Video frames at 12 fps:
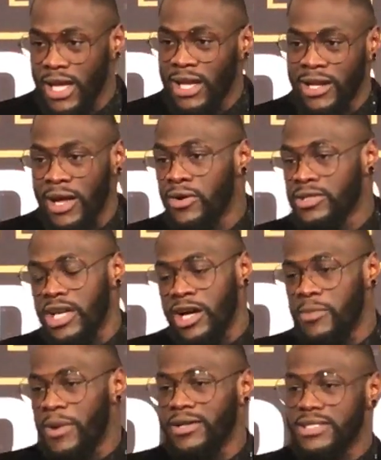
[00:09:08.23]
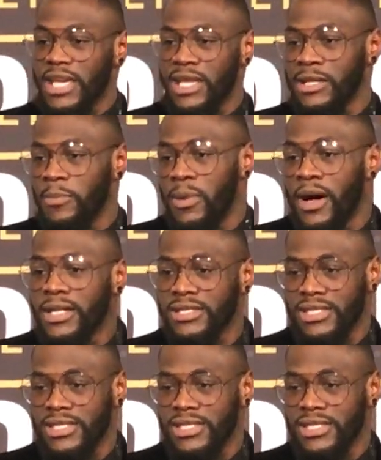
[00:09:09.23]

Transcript: Yet alone talking about taking a punch.